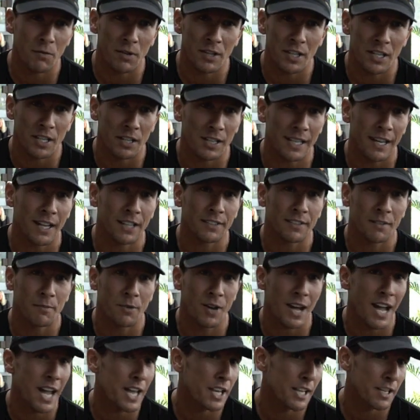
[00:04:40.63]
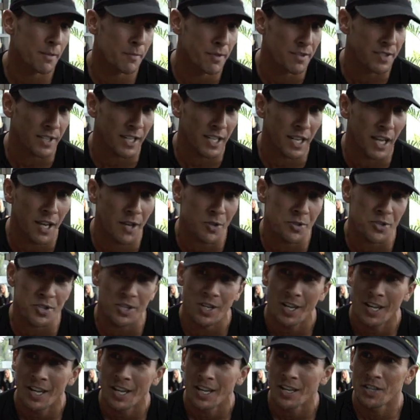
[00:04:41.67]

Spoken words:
whether you liked him or hated him as a coach,